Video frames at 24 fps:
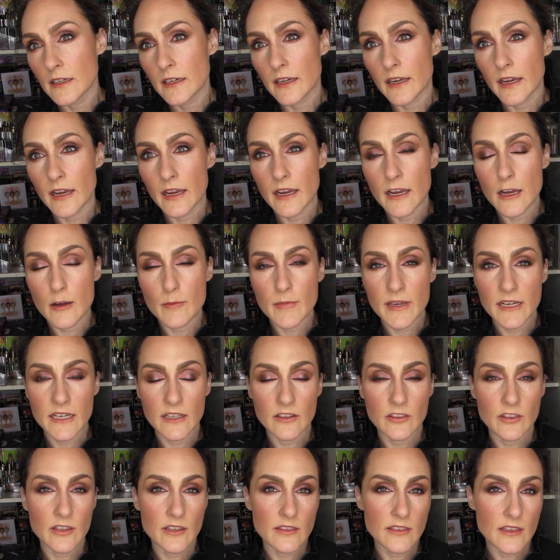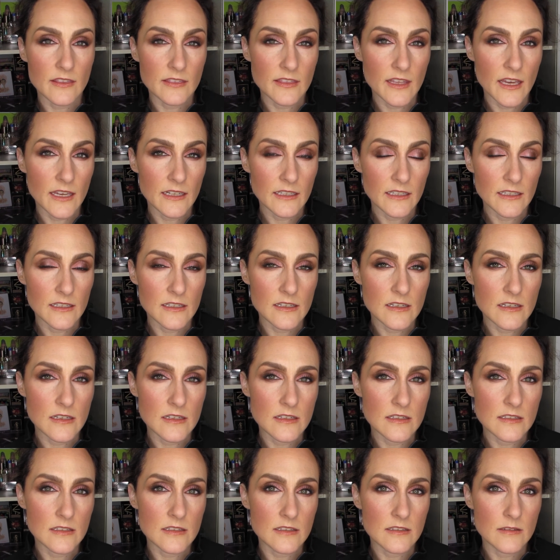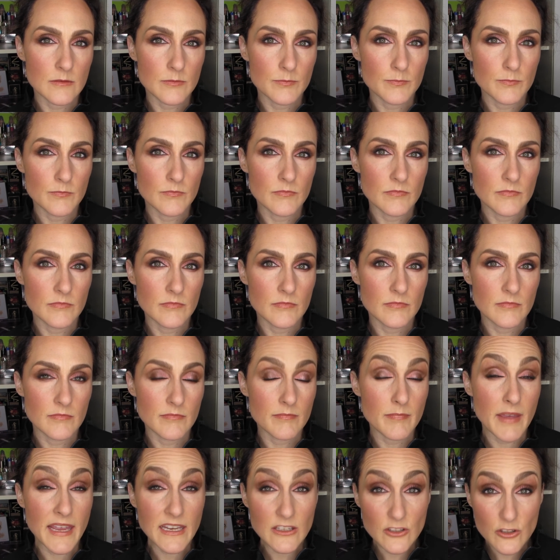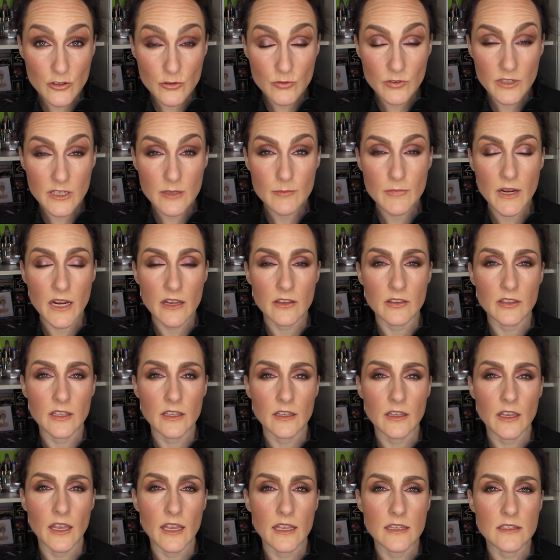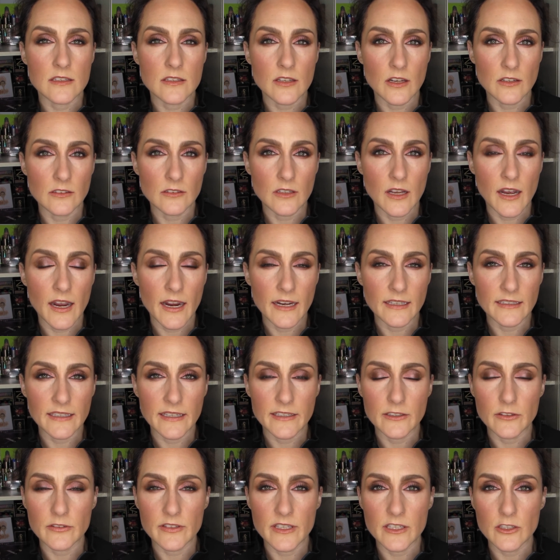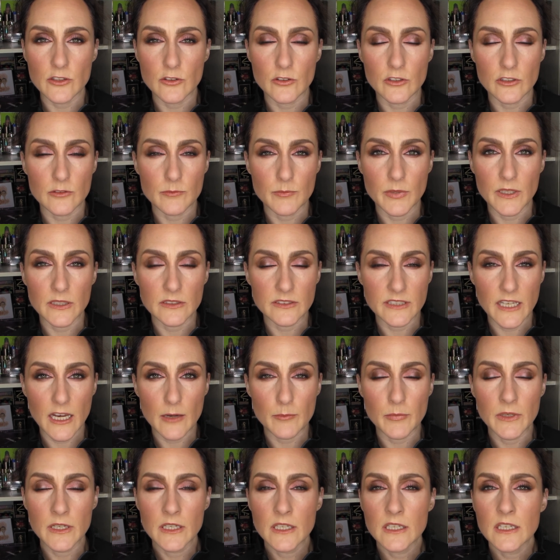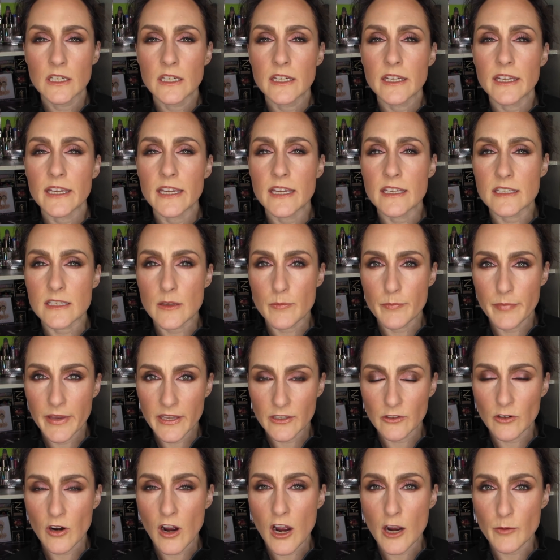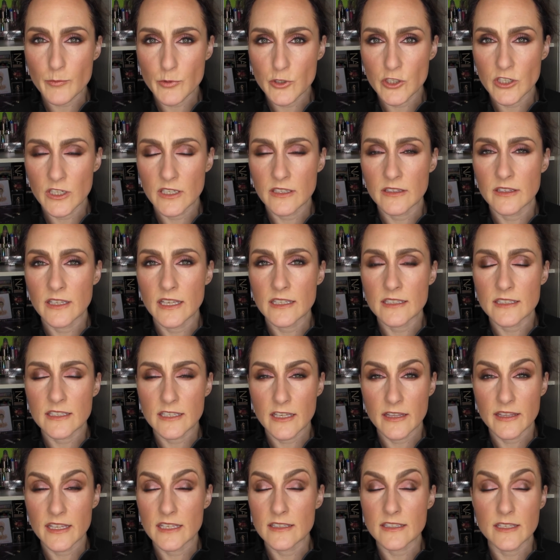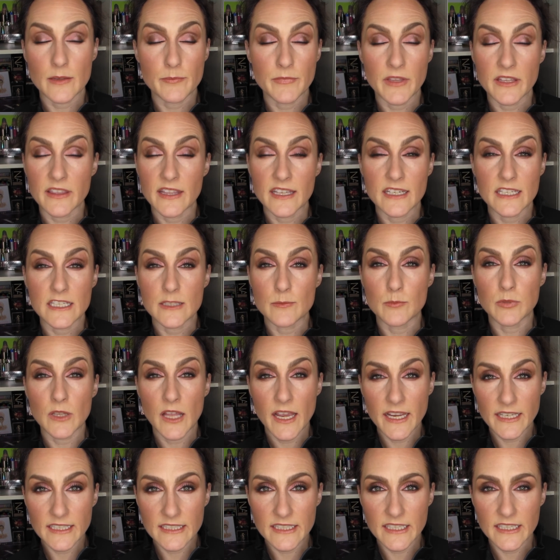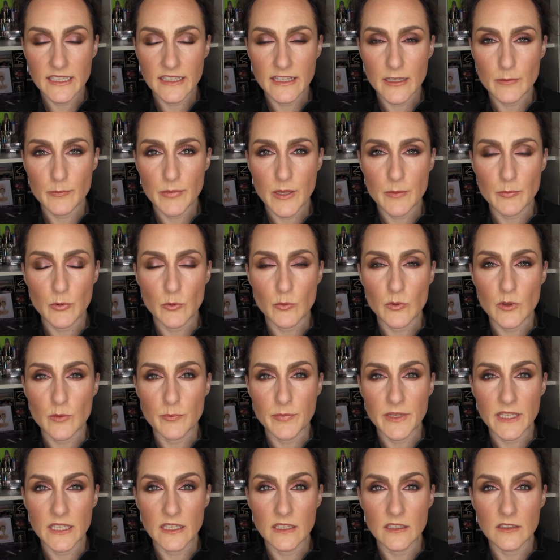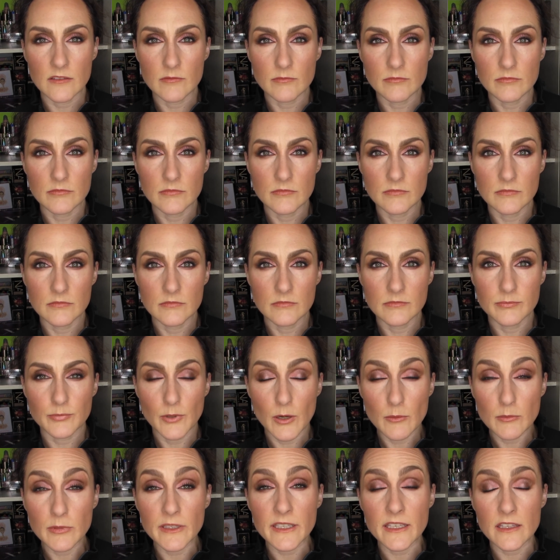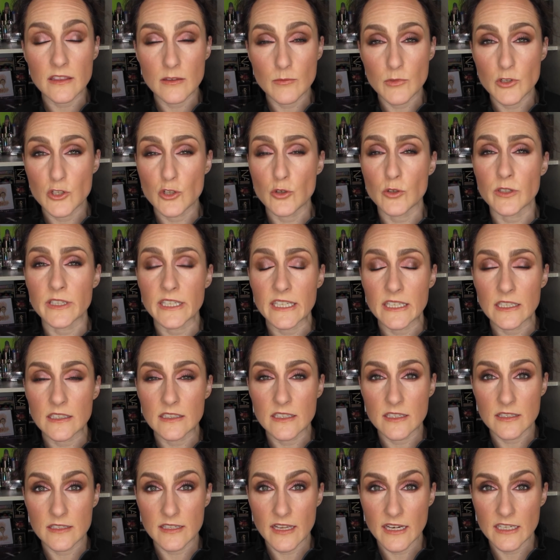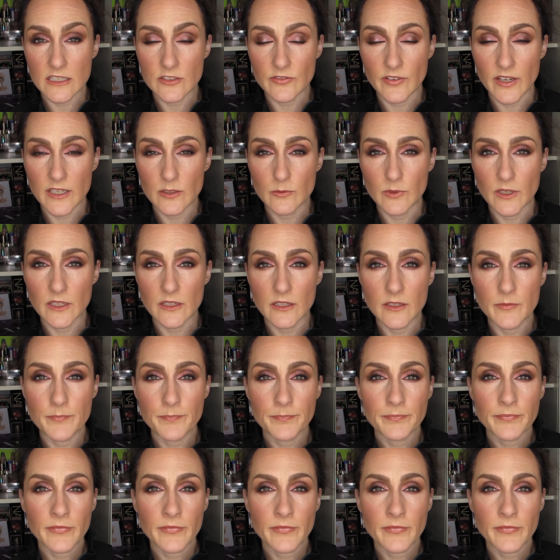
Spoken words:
And I think that is mainstream. I think a subtle highlighter that you could build up is a better option than something that is blinding that people will be probably in the majority dissatisfied with.